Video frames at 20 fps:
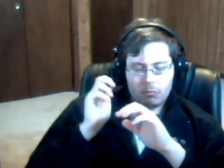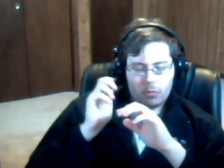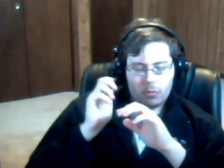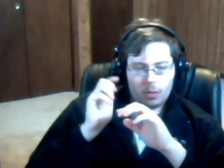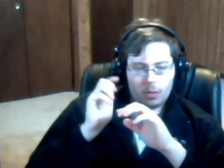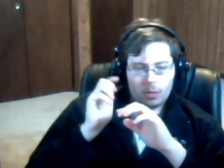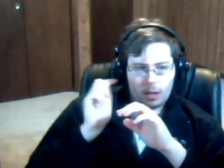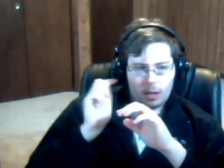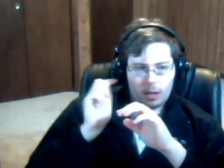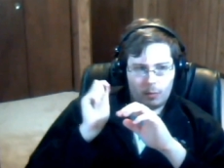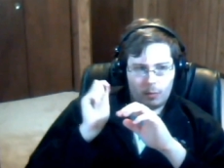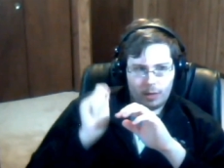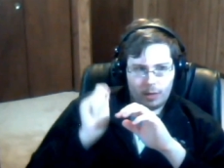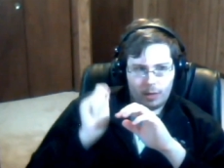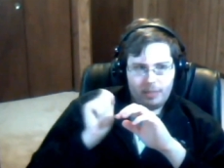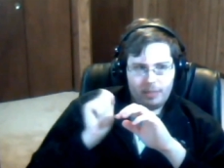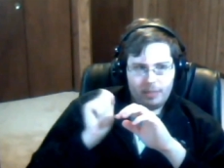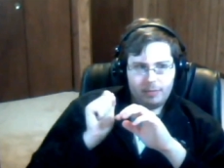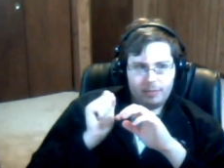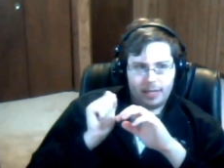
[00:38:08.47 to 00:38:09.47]
And what I
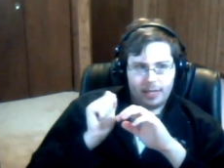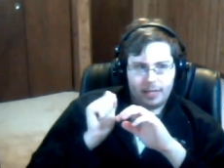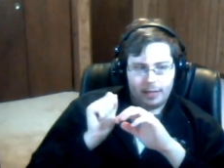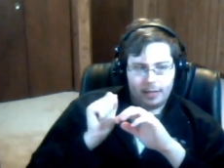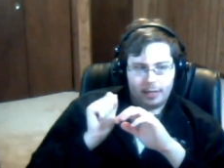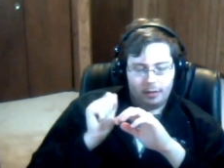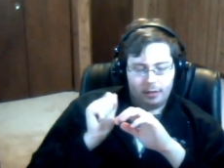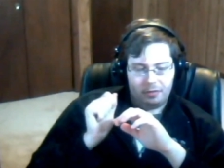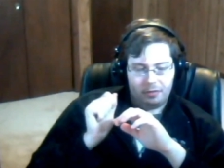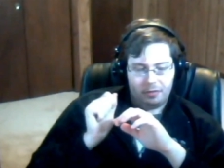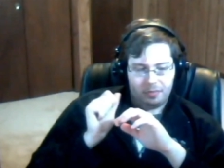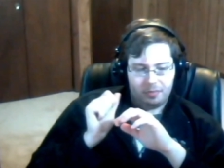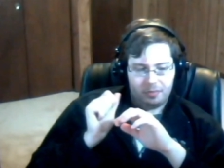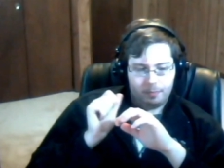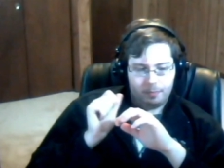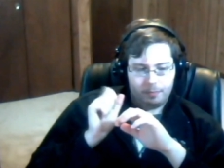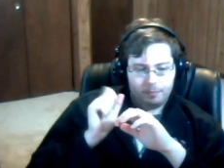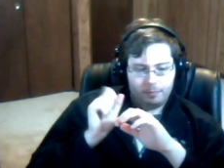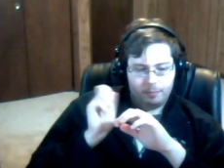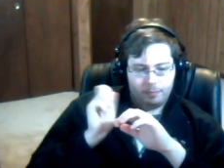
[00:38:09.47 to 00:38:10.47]
mean by that is,
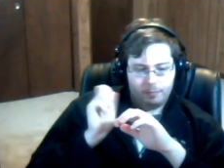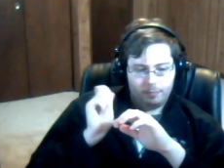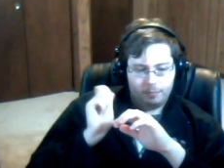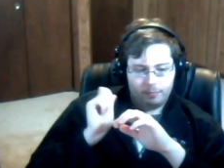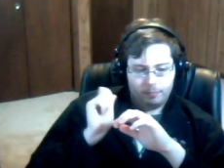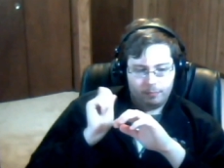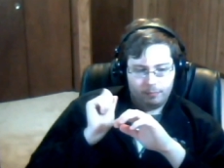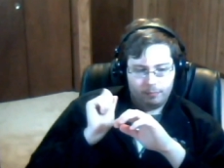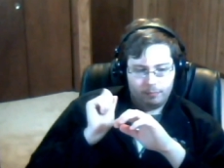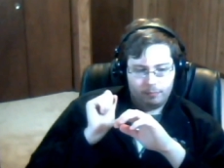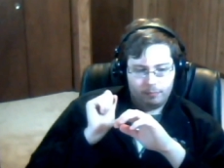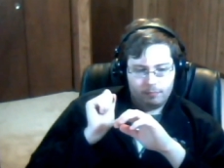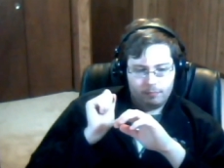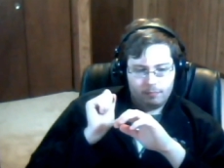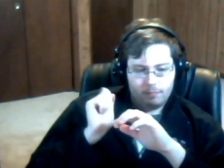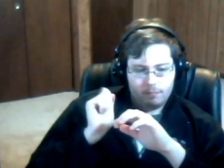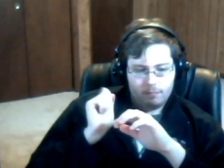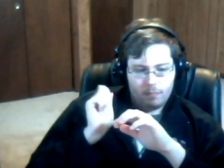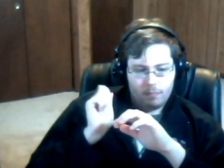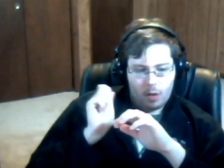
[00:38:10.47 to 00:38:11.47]

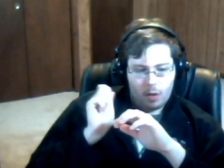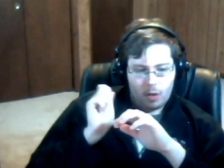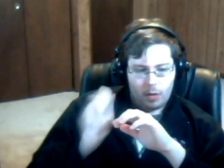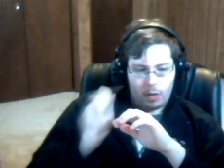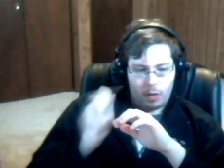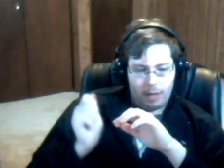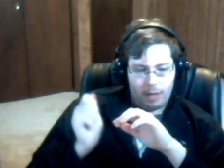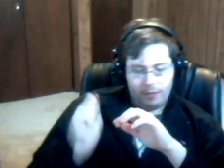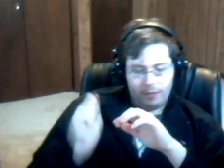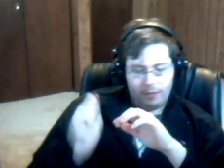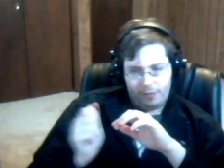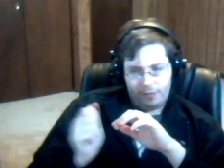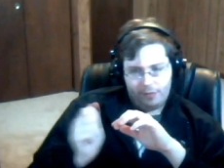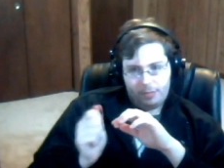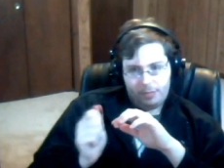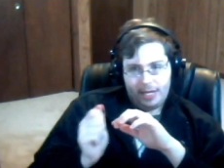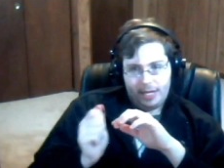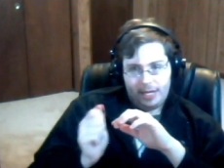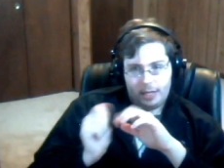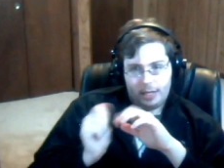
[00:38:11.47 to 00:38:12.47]
okay, if you ever
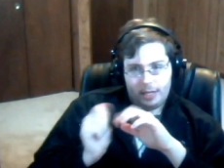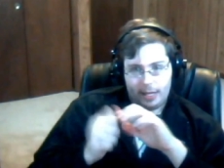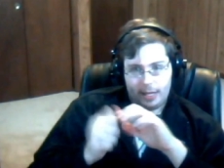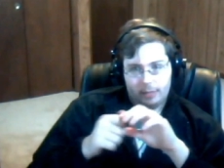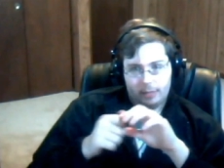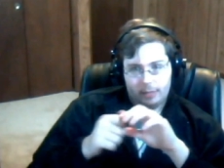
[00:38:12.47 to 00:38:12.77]
played, what